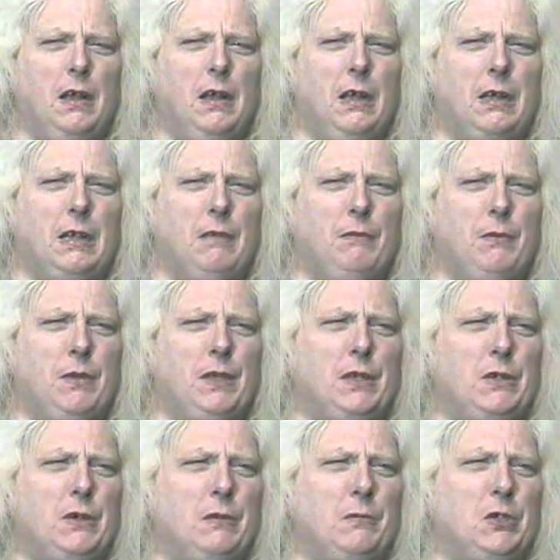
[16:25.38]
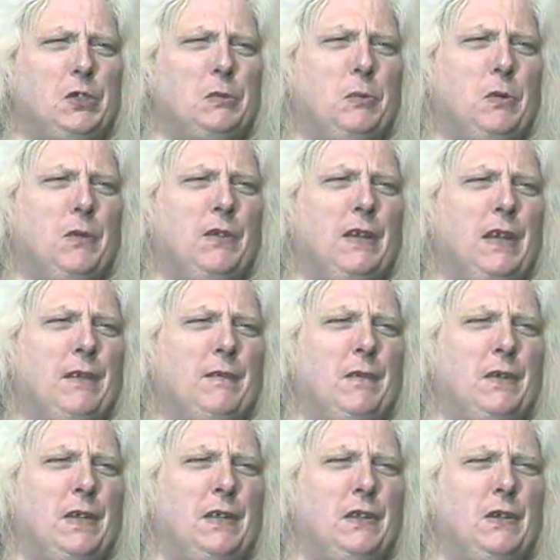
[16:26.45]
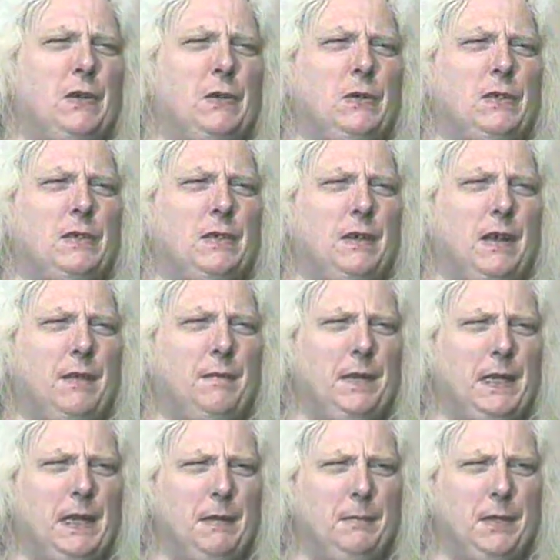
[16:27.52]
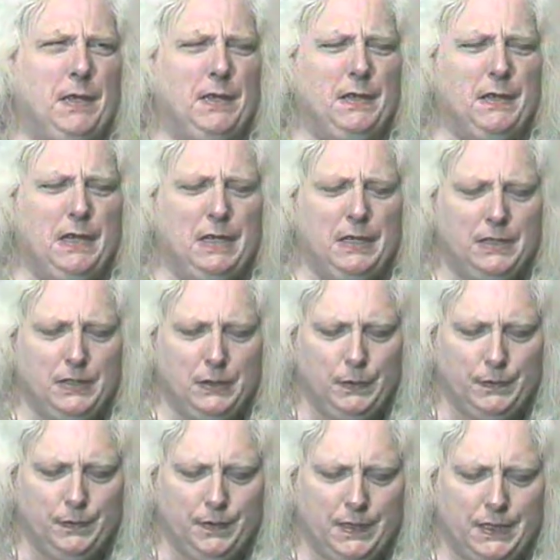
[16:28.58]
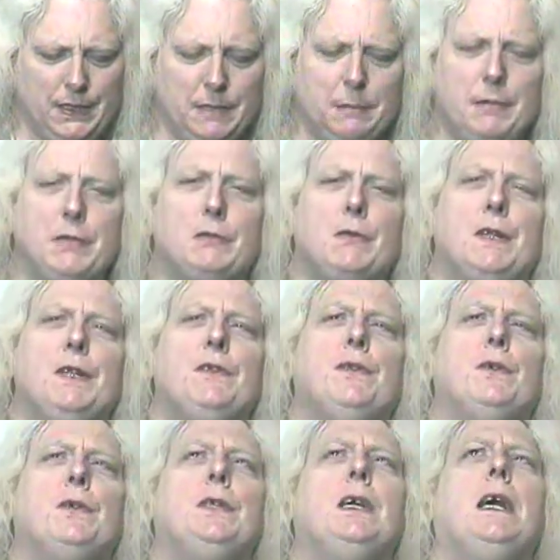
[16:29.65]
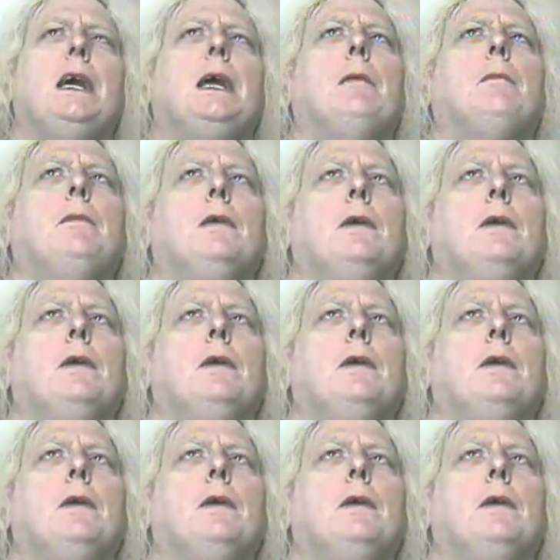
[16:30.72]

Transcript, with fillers: I could really learn much more than I've already learned. I mean, I've been on a surf, this is my 23rd time,